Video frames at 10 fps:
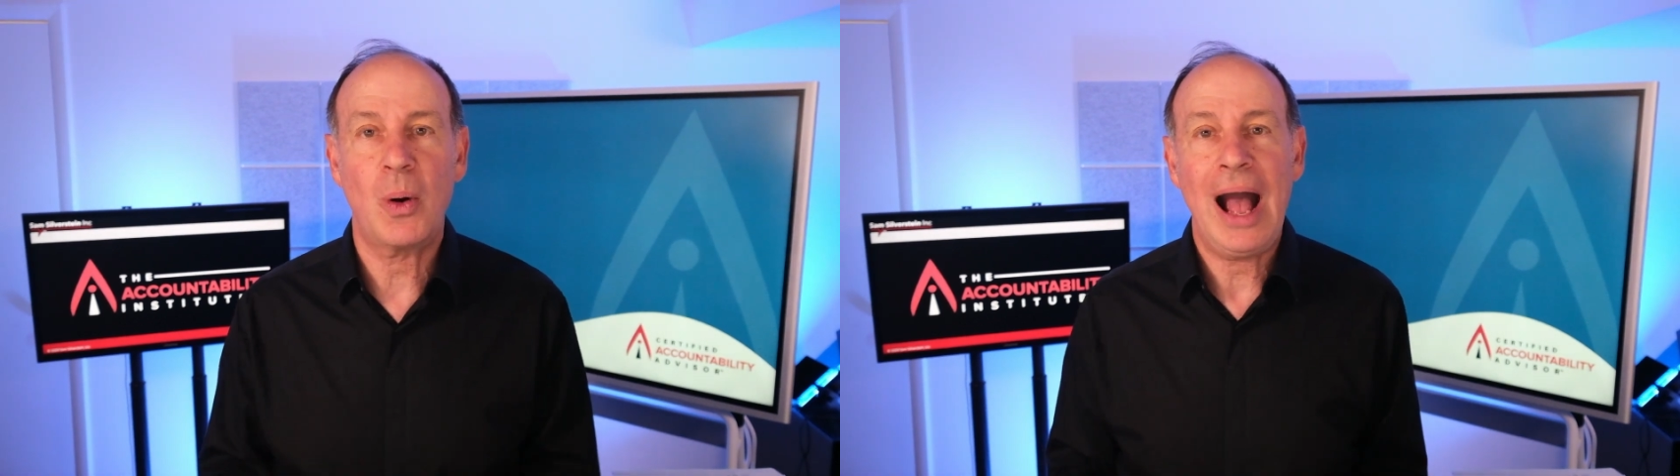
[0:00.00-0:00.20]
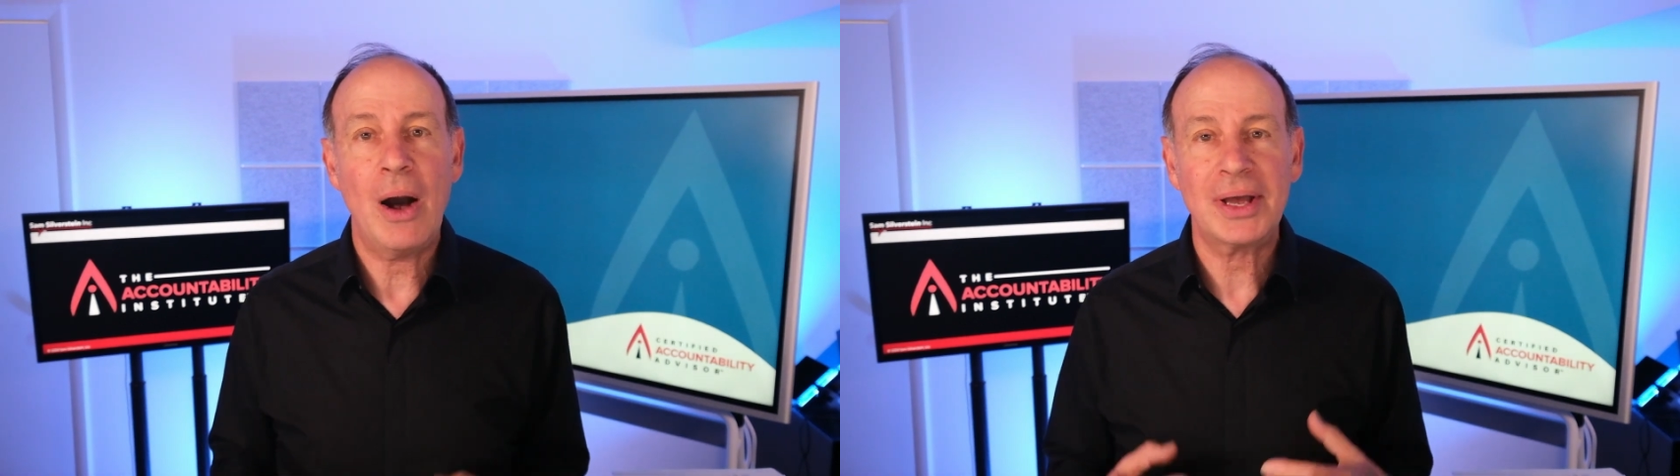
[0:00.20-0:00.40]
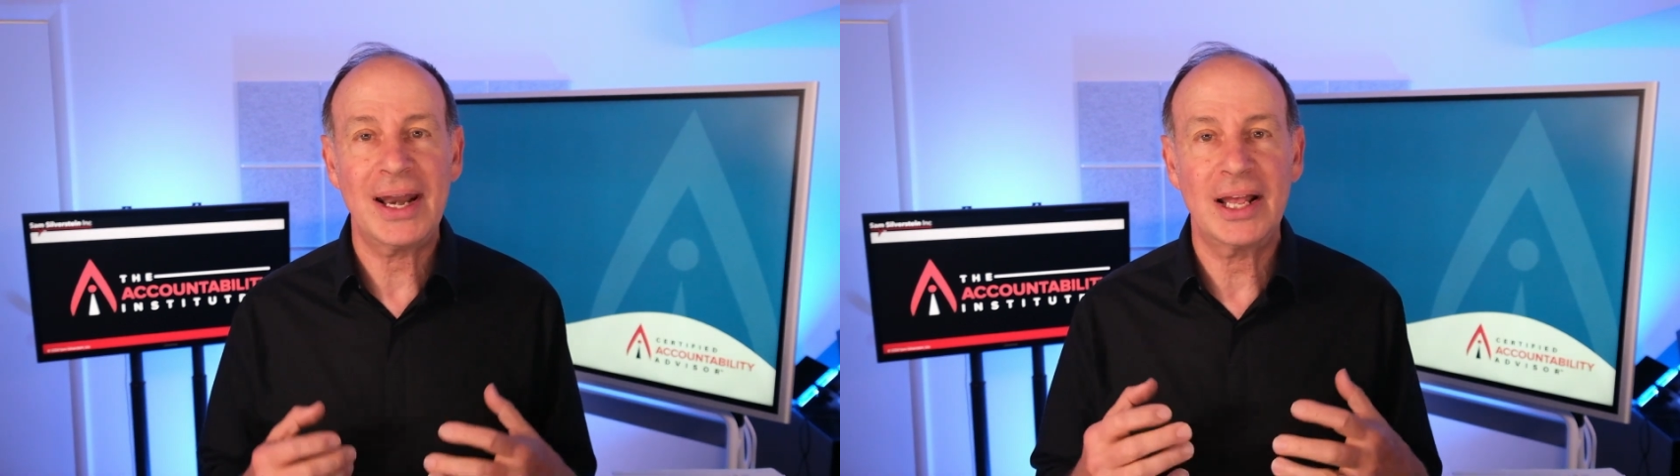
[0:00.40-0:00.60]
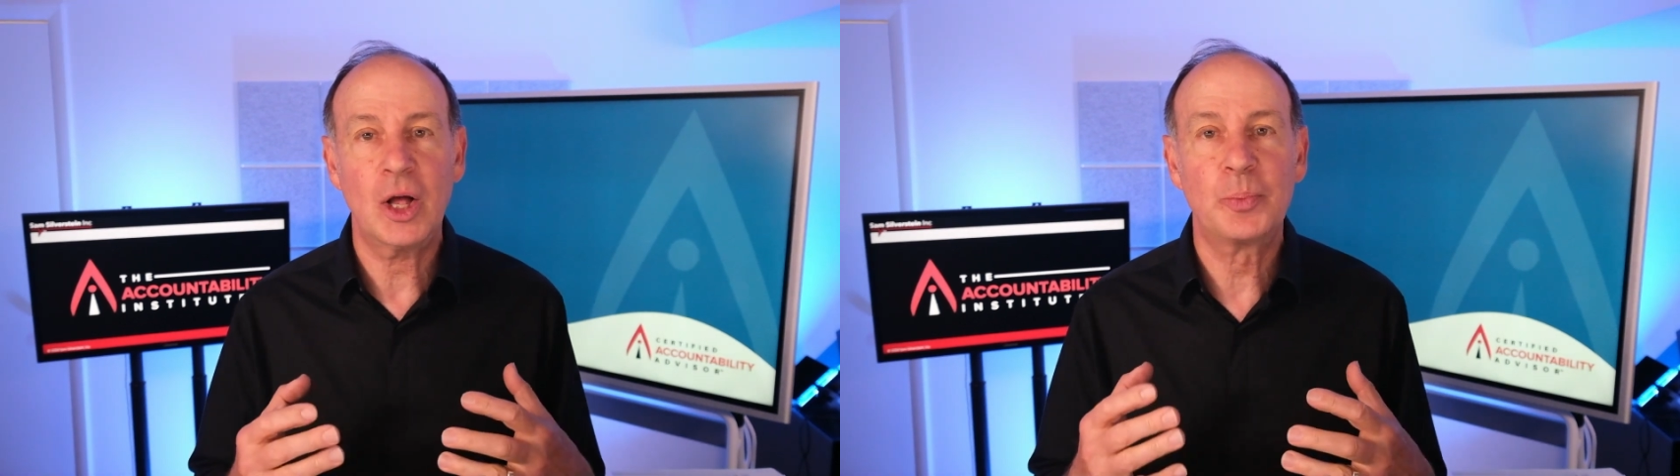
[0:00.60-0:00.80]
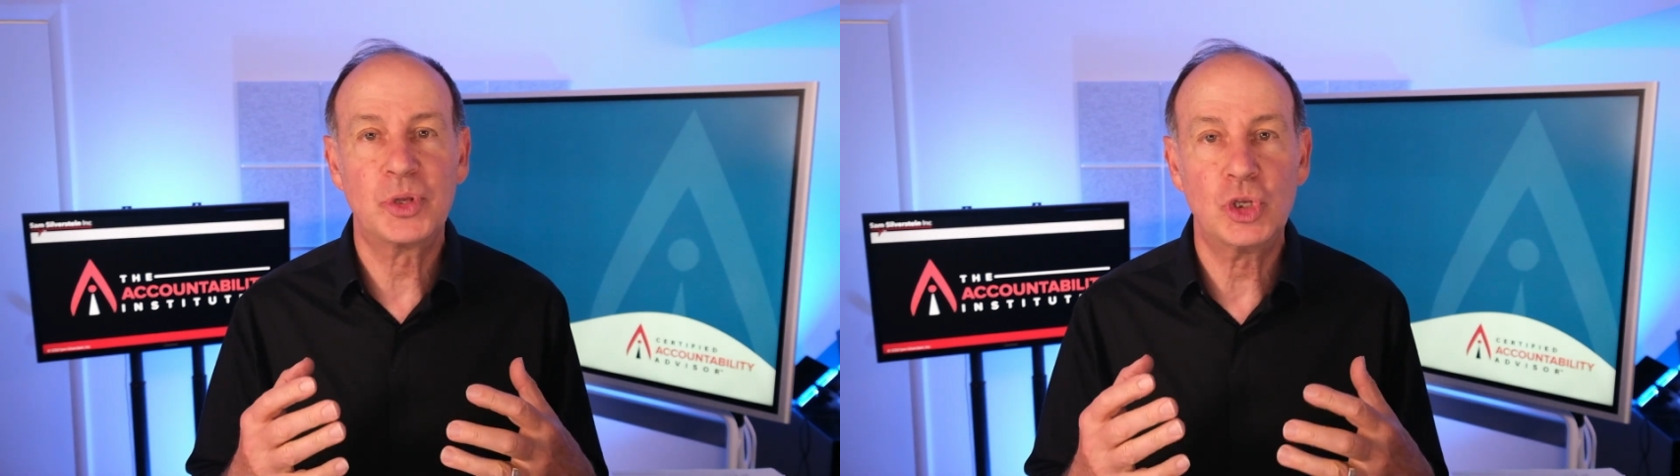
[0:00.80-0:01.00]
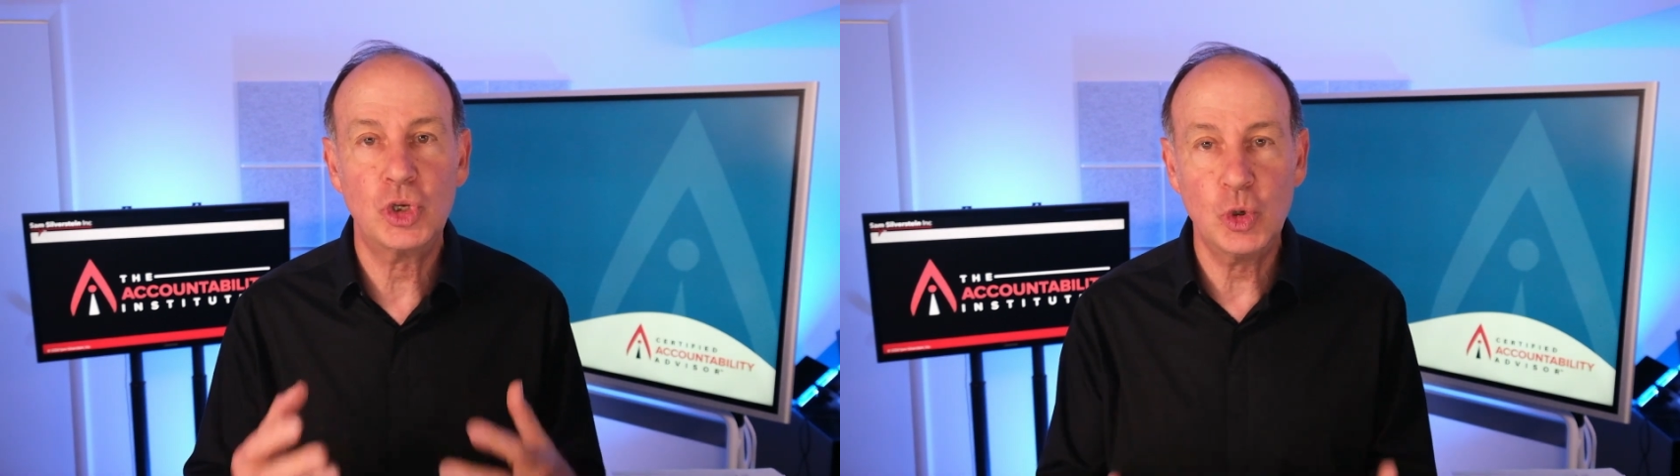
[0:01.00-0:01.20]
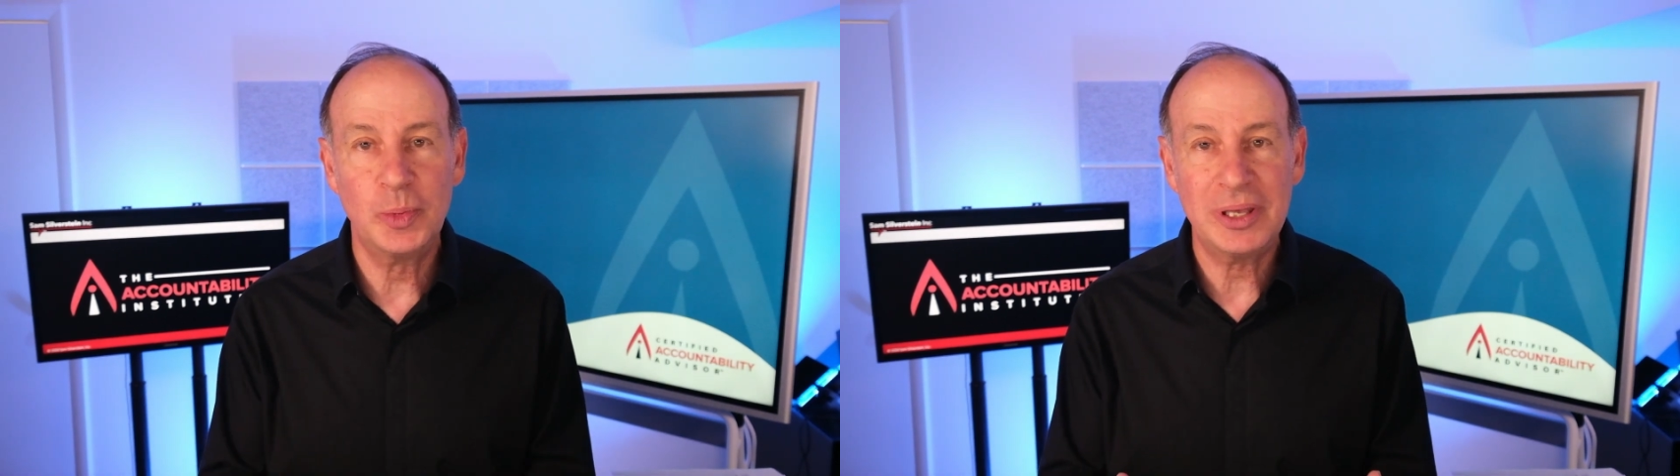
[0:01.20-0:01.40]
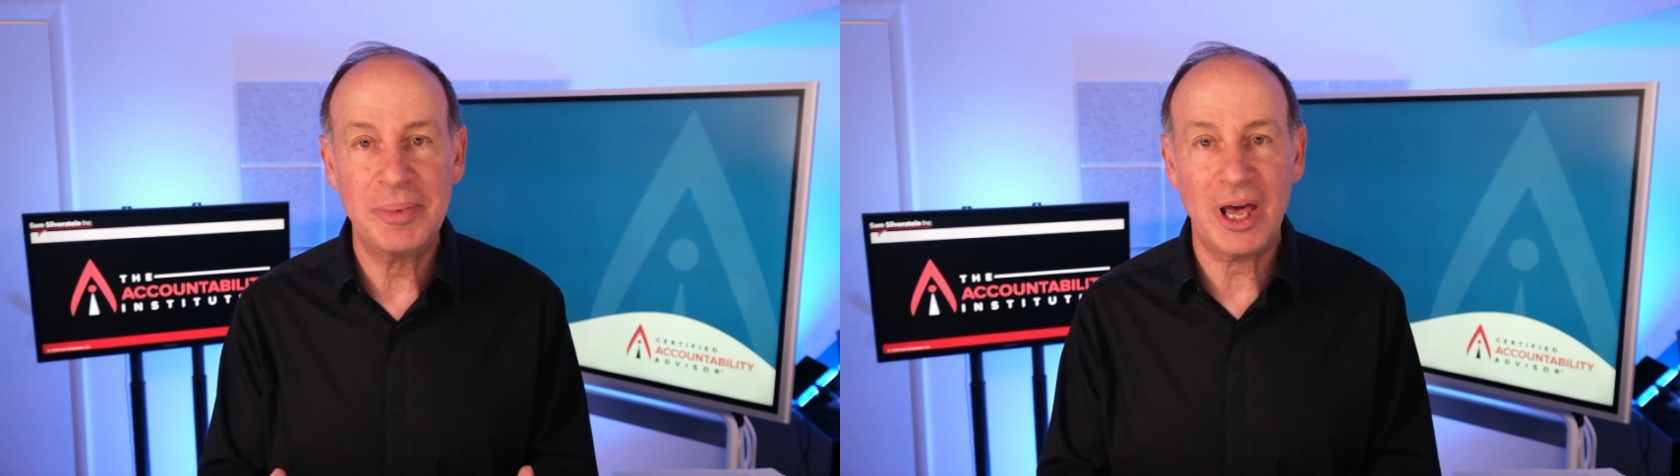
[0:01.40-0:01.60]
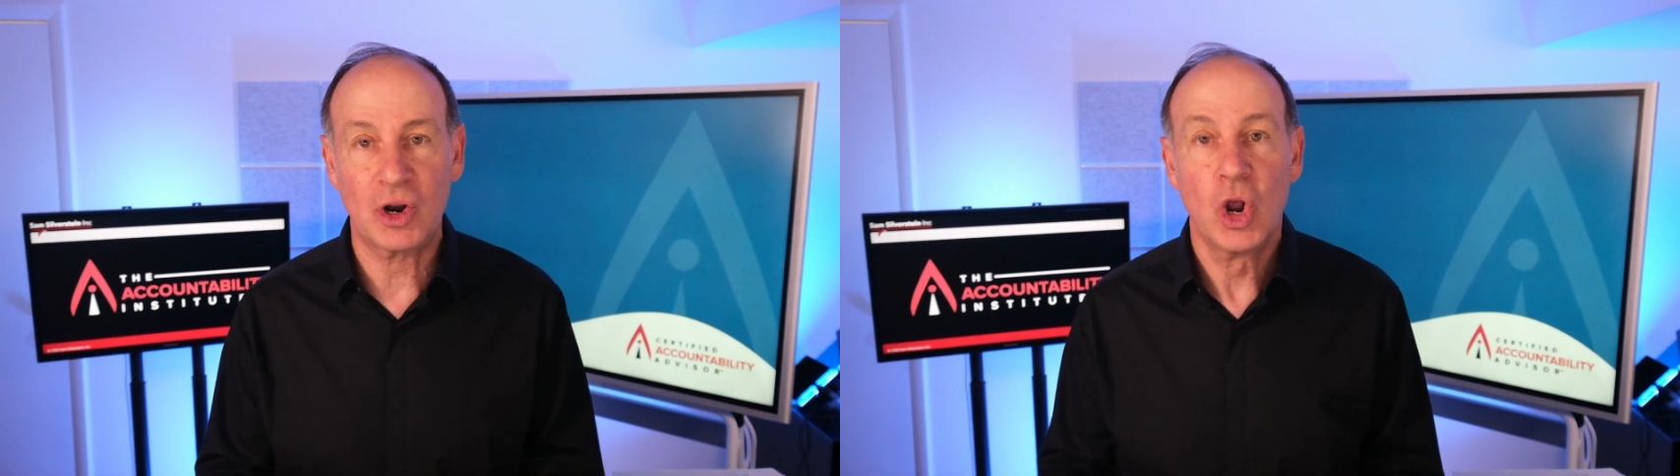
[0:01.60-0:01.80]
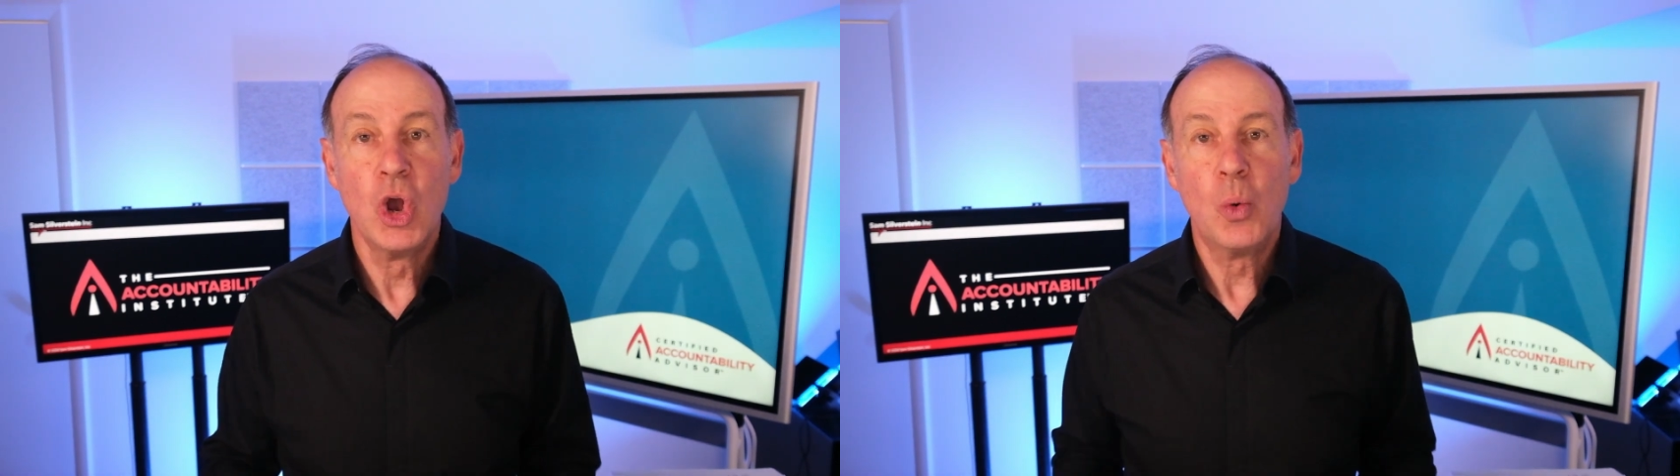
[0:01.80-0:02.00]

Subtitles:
How can I help you be better?